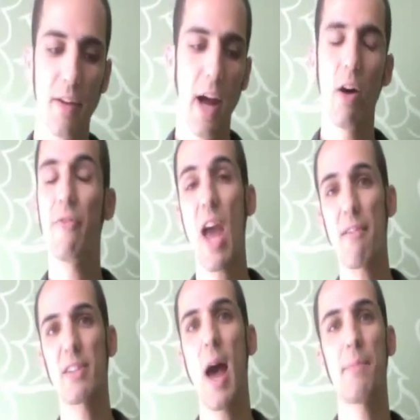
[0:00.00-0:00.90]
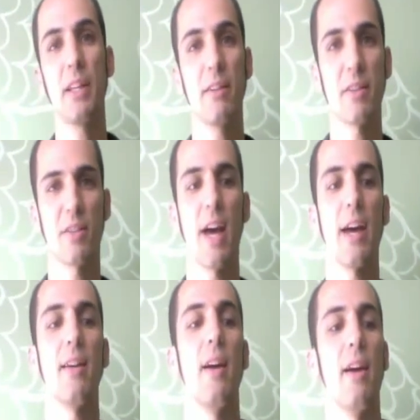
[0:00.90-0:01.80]
Now, if you haven't tapped into this
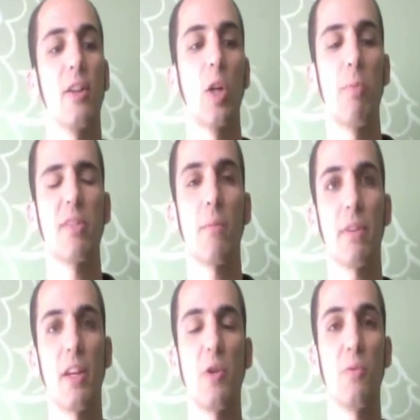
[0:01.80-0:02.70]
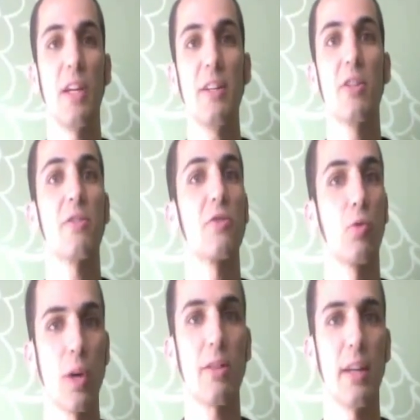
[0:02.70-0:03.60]
yet, it could be something that you need to
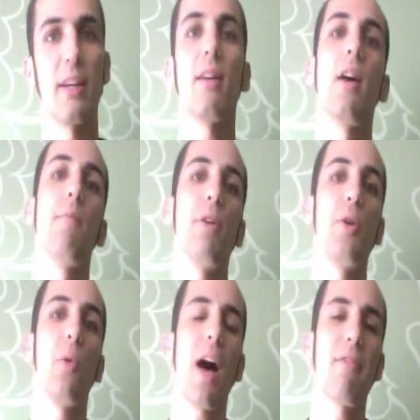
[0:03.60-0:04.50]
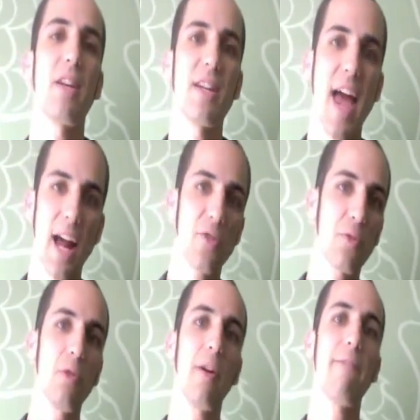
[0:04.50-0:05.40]
strengthen, but you will have a
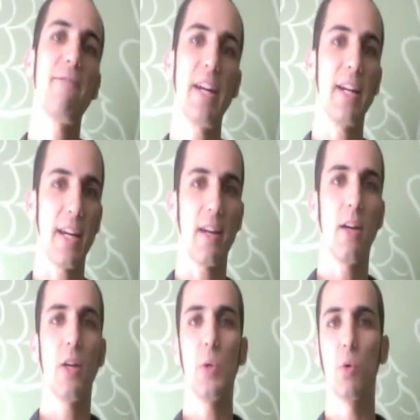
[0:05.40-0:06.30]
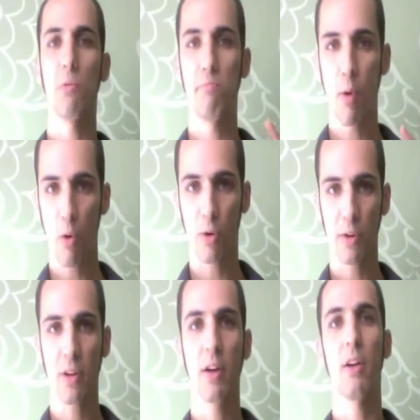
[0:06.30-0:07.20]
natural affinity. You were
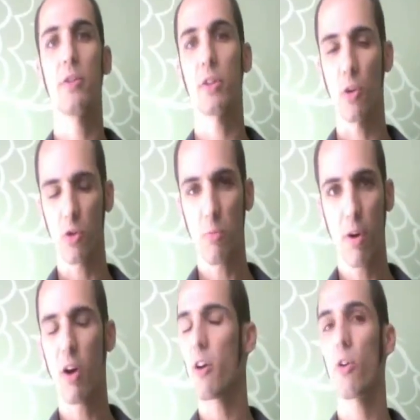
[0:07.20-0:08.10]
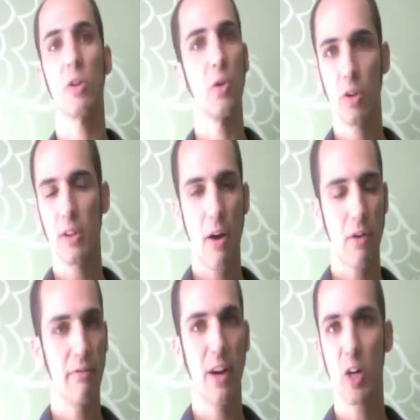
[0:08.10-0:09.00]
born to go to a bar or go to a
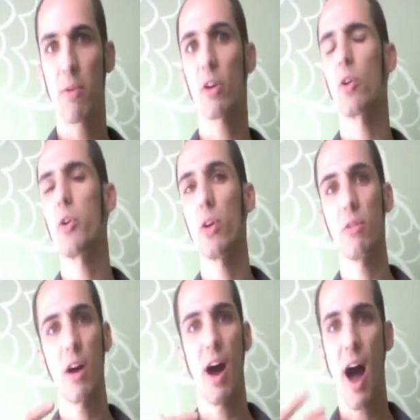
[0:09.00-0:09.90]
loud environment or go to a